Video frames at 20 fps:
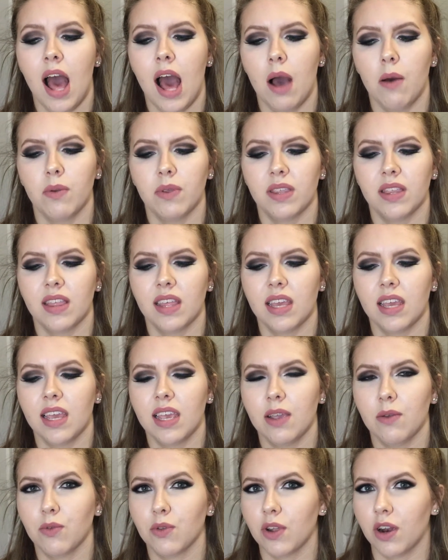I was
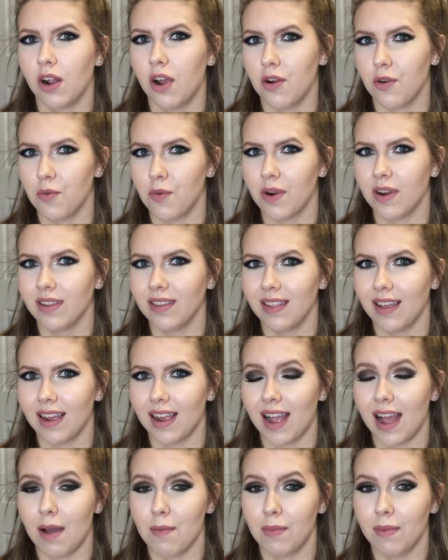thinking it was going to hurt worse.
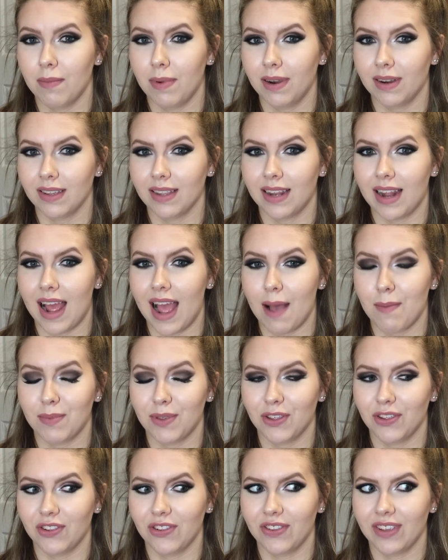Like, I'm a person that
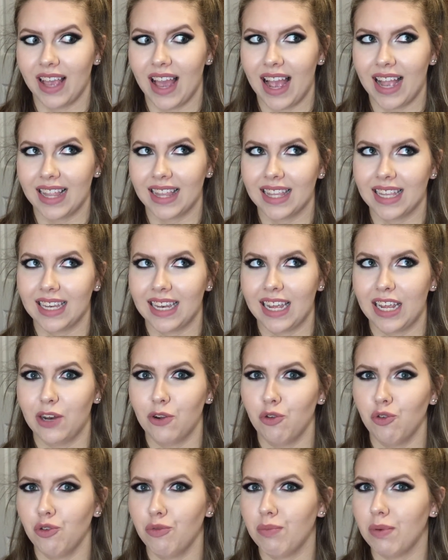absolutely hates
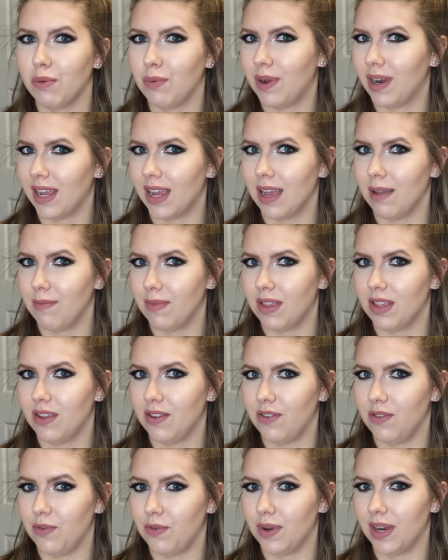needles, but when it comes
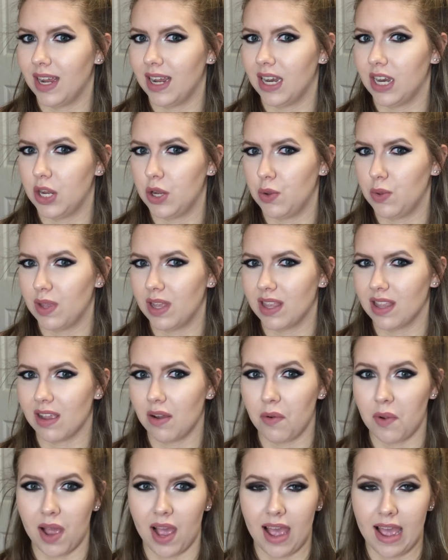to tattoos, it's
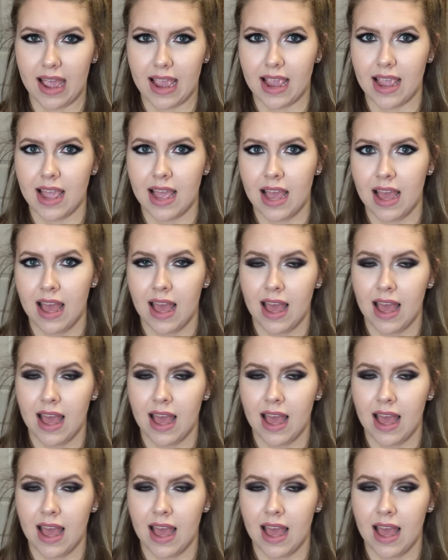okay.